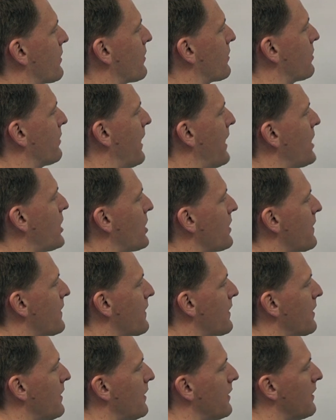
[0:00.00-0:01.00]

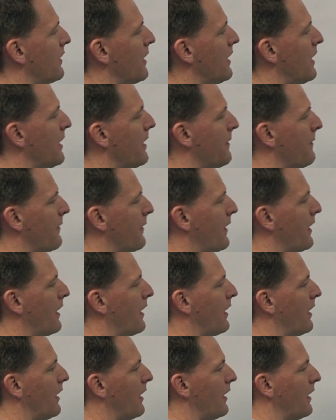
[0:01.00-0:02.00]
trenches here,
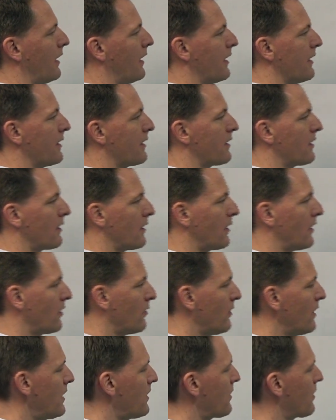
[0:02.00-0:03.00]
and you
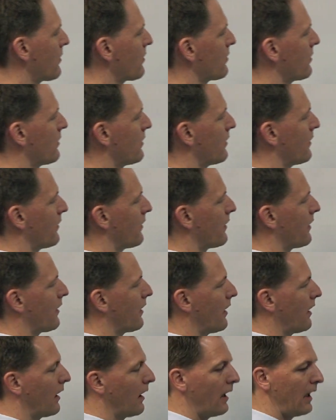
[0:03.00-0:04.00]
need to
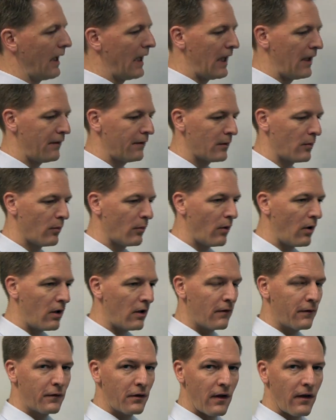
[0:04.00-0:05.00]
have a
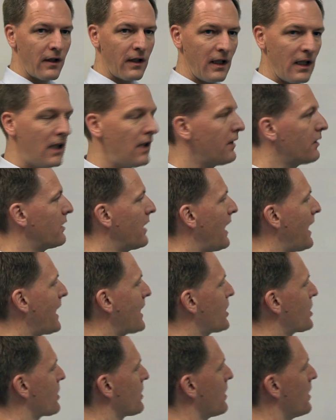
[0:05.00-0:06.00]
model for the
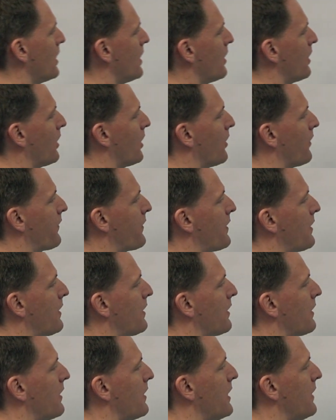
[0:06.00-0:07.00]
interaction of
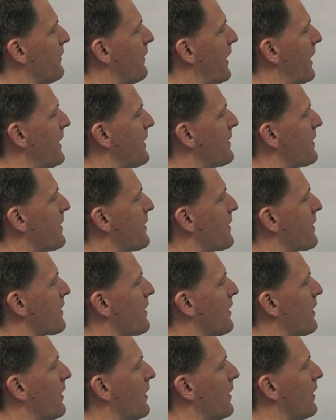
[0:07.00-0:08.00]
the devices
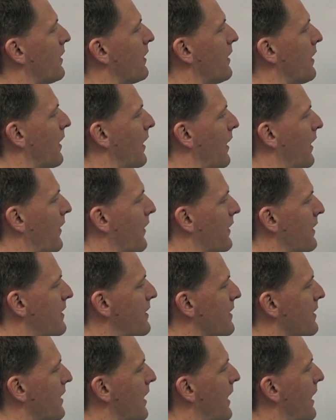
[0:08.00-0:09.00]
in
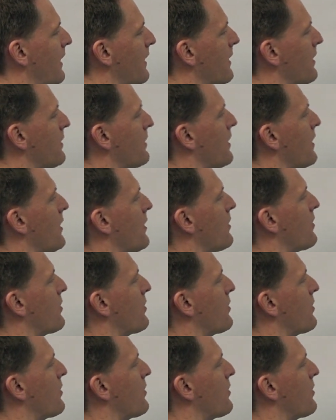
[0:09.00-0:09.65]
this island